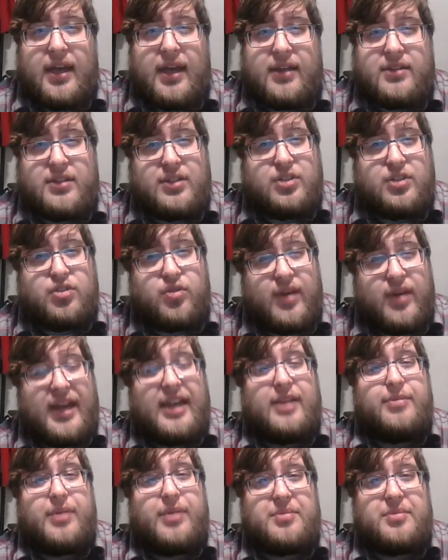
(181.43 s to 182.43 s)
to
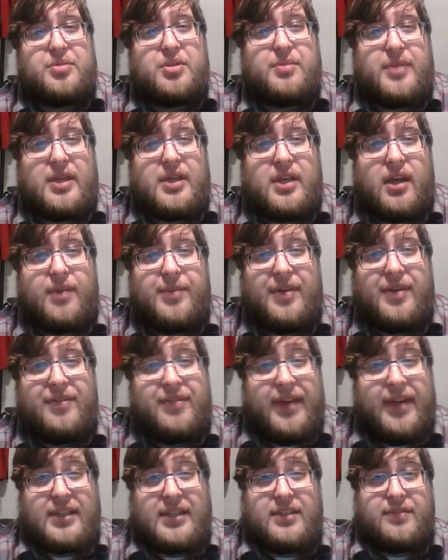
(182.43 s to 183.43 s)
train people to become
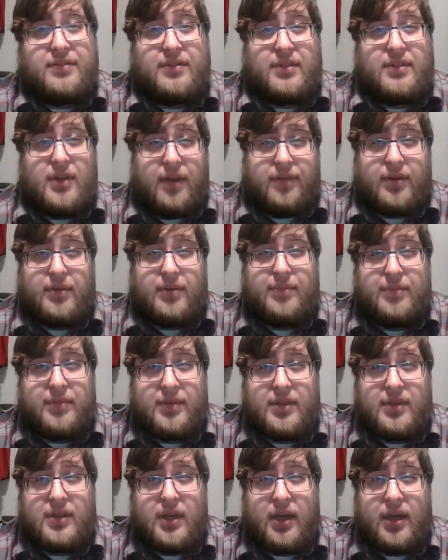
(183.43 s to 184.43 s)
effective govern
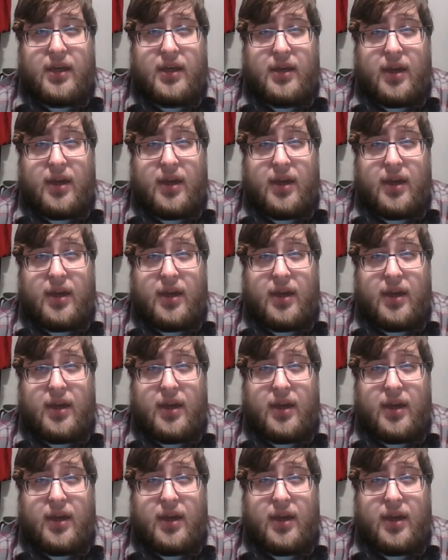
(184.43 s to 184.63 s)
uh,